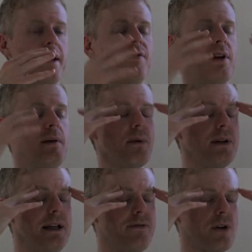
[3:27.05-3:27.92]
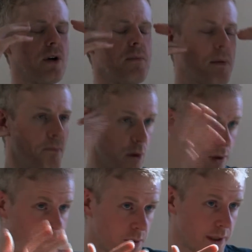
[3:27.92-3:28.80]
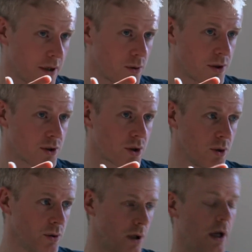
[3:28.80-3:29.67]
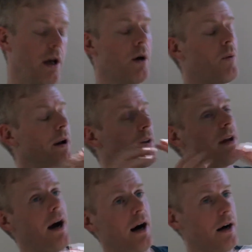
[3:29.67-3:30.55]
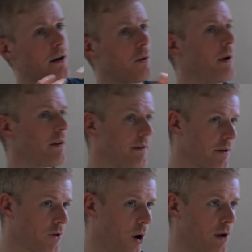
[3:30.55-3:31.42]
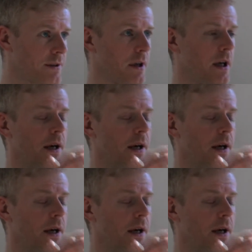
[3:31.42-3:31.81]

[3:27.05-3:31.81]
If they believe they're going to be bullied when they go to school, whether they are or whether they're not,